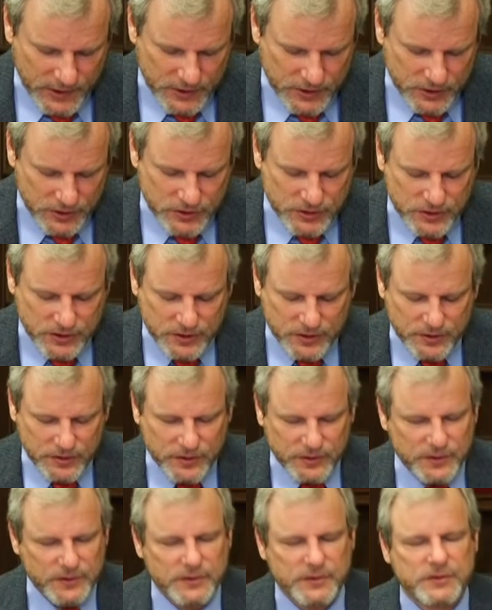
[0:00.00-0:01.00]
just
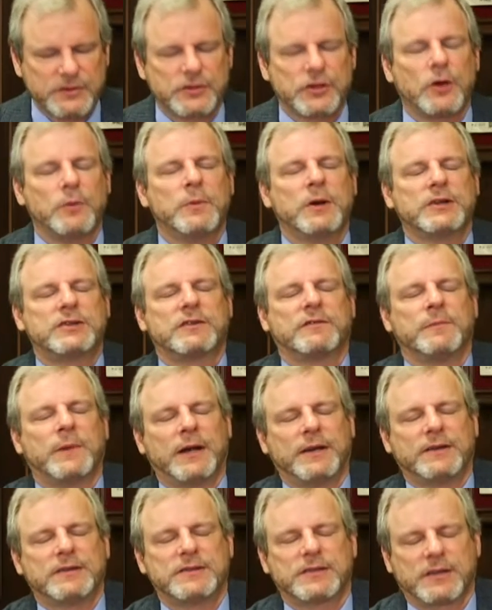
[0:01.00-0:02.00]
so much of
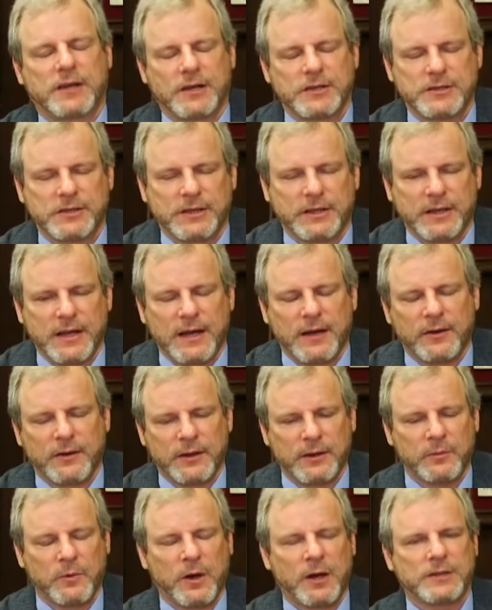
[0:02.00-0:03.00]
my discussion
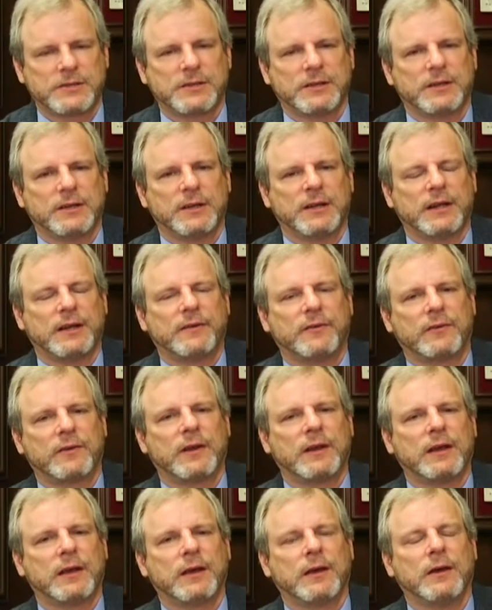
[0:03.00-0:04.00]
down in Washington,
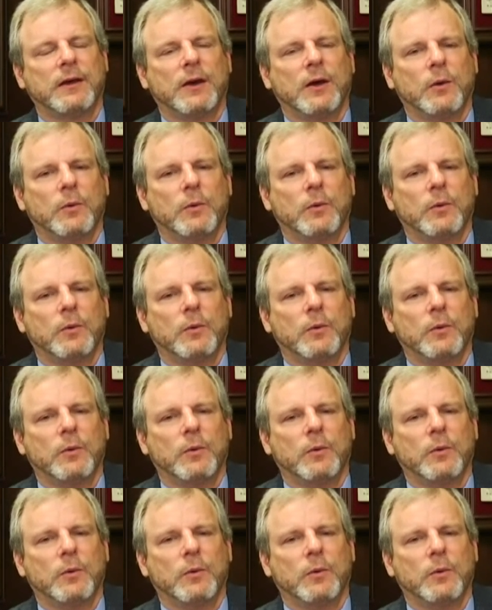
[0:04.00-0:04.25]
D.C.